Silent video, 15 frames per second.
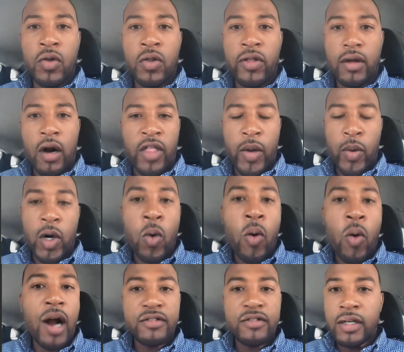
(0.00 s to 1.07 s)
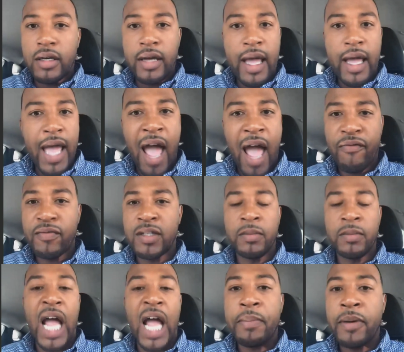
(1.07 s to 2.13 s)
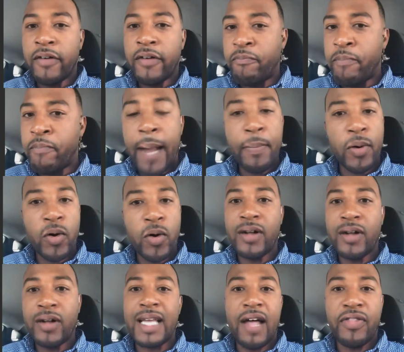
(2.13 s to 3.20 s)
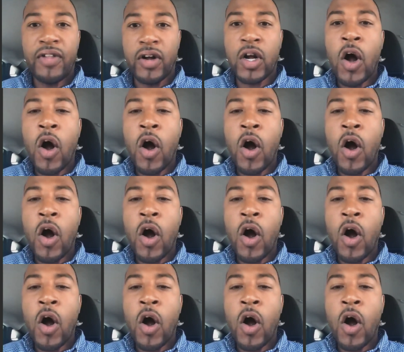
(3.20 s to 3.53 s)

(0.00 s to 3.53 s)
are they required to have some type of paper inside their car?